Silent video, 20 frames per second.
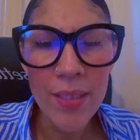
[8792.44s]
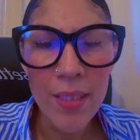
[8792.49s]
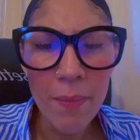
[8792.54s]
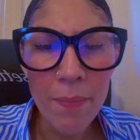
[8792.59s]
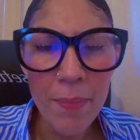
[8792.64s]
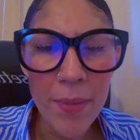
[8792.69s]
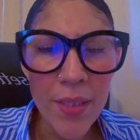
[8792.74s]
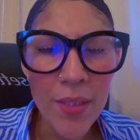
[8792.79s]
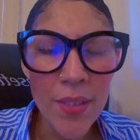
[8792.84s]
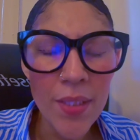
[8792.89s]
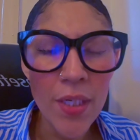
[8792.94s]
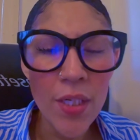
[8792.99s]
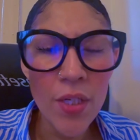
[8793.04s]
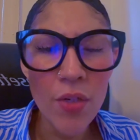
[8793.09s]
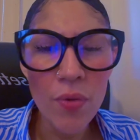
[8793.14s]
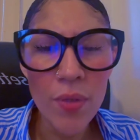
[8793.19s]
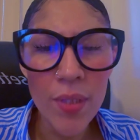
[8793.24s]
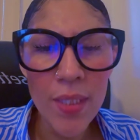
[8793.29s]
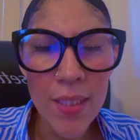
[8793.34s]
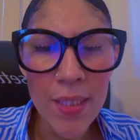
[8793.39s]
There is a
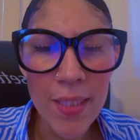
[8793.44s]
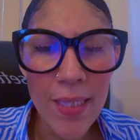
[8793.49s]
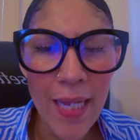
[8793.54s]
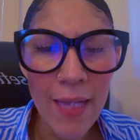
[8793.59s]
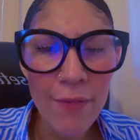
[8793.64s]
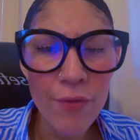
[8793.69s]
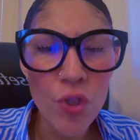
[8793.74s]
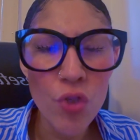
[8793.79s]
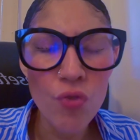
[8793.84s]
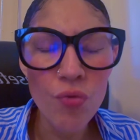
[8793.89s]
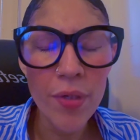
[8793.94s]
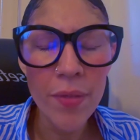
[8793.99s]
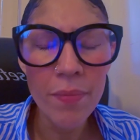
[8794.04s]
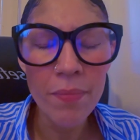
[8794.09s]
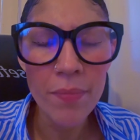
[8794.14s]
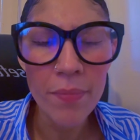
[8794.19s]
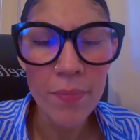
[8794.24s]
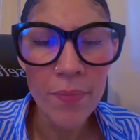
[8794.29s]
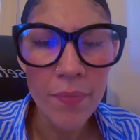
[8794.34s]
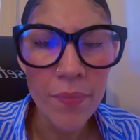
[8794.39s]
person here on this live
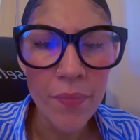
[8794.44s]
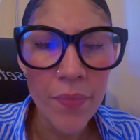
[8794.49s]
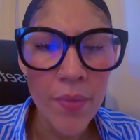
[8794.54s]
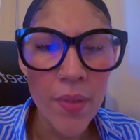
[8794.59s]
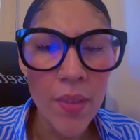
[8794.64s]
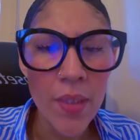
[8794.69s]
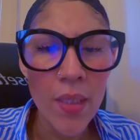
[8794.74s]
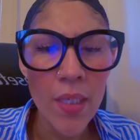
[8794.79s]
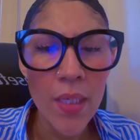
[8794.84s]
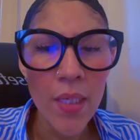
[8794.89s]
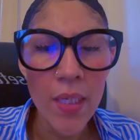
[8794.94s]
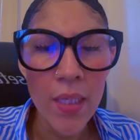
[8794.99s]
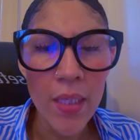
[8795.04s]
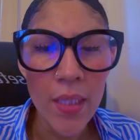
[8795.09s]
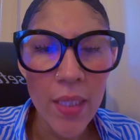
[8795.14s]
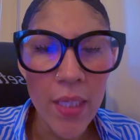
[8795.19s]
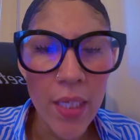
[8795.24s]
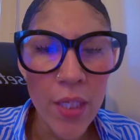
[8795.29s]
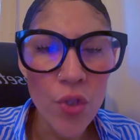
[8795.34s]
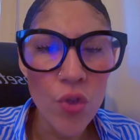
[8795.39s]
stream
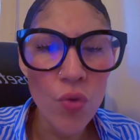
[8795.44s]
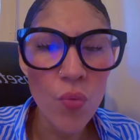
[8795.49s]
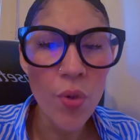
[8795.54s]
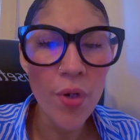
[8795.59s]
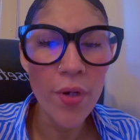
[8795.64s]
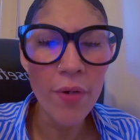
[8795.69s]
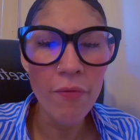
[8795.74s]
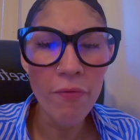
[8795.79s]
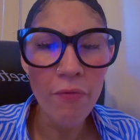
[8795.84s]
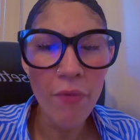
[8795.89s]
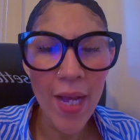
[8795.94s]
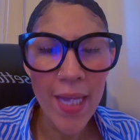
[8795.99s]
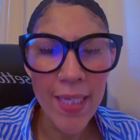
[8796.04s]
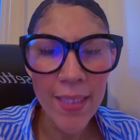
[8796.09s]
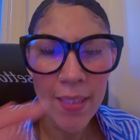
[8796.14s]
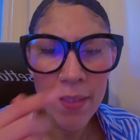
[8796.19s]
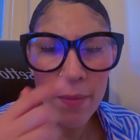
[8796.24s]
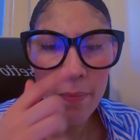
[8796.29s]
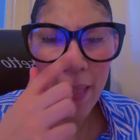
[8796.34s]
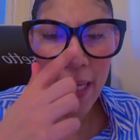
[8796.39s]
that you were
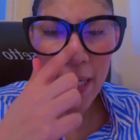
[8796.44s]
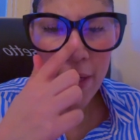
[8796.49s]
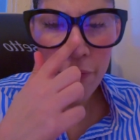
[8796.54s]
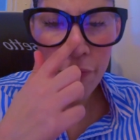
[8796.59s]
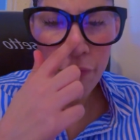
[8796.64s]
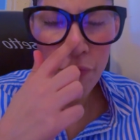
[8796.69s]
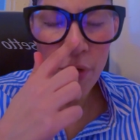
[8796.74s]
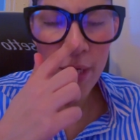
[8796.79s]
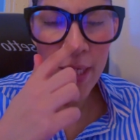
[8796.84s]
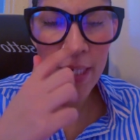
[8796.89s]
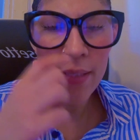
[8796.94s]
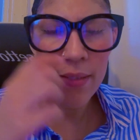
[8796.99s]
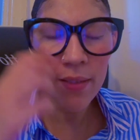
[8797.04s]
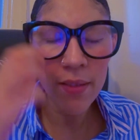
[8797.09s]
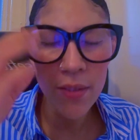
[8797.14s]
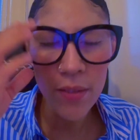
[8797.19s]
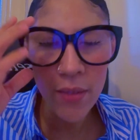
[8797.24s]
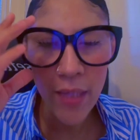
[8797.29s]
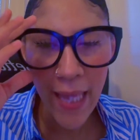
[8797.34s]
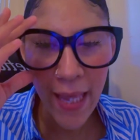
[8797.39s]
invited by a
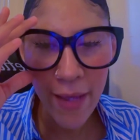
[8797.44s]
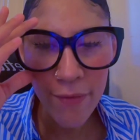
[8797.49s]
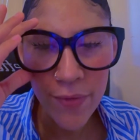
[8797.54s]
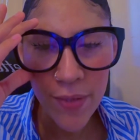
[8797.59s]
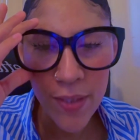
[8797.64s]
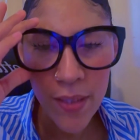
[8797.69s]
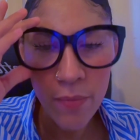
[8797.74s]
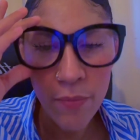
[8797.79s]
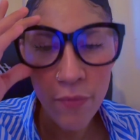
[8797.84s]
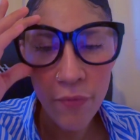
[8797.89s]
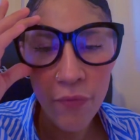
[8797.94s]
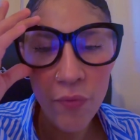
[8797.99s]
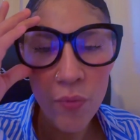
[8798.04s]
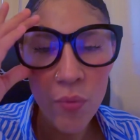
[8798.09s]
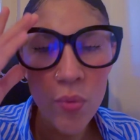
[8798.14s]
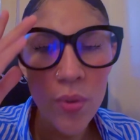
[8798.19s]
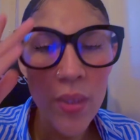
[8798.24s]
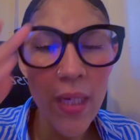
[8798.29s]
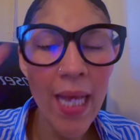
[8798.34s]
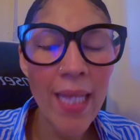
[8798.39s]
friend to have some
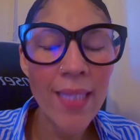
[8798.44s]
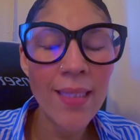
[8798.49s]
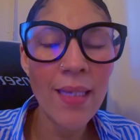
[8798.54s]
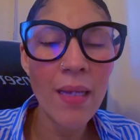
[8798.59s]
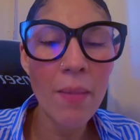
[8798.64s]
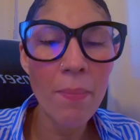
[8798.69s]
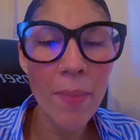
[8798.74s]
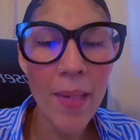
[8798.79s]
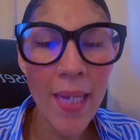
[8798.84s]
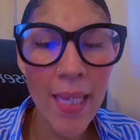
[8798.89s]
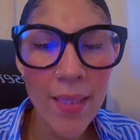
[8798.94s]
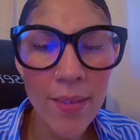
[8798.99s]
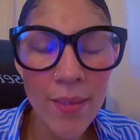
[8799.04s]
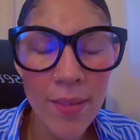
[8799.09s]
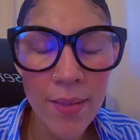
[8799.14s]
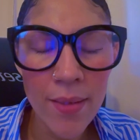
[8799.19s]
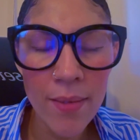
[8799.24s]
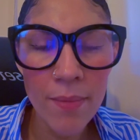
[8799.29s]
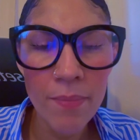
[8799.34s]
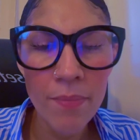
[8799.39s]
food at her
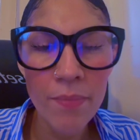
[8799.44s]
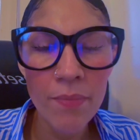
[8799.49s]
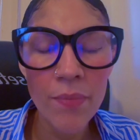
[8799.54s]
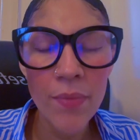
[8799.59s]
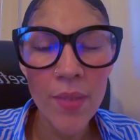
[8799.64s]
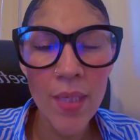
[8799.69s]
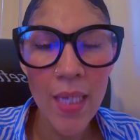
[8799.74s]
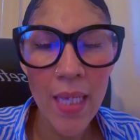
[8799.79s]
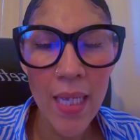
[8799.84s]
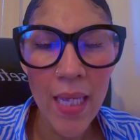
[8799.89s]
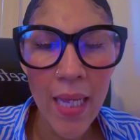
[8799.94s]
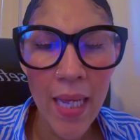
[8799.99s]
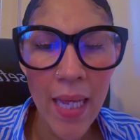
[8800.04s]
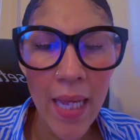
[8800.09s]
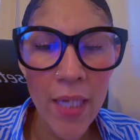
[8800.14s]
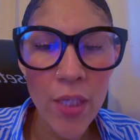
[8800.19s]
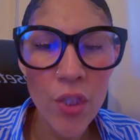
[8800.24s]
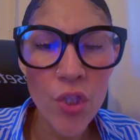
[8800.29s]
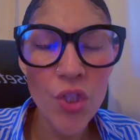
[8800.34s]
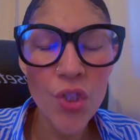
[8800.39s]
place,
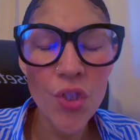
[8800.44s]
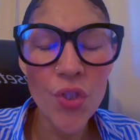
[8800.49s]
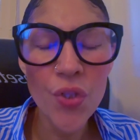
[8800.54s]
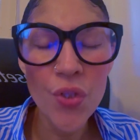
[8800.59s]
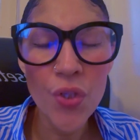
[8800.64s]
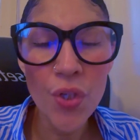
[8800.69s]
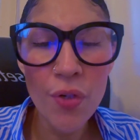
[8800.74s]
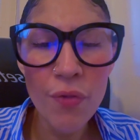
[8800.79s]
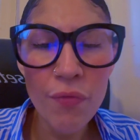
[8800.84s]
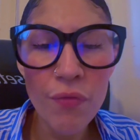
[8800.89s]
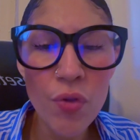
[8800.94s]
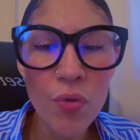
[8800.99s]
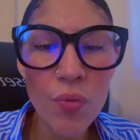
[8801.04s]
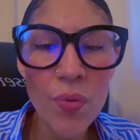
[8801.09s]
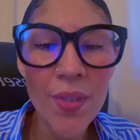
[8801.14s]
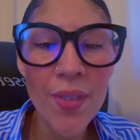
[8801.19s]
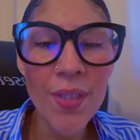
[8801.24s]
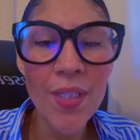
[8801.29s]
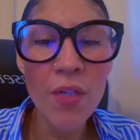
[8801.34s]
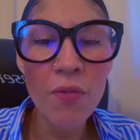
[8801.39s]
and she served
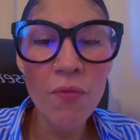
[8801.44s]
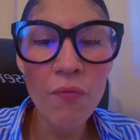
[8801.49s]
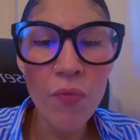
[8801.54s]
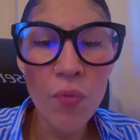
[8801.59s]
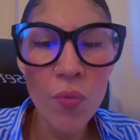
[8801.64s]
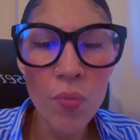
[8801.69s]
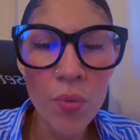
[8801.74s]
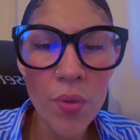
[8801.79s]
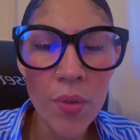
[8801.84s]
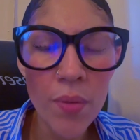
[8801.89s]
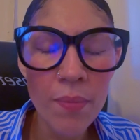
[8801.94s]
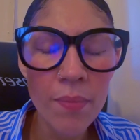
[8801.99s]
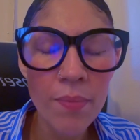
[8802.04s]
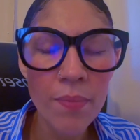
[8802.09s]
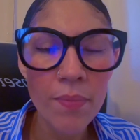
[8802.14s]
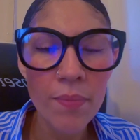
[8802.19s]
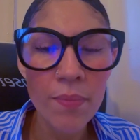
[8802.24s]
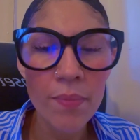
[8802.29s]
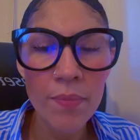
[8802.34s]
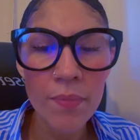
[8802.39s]
you seafood.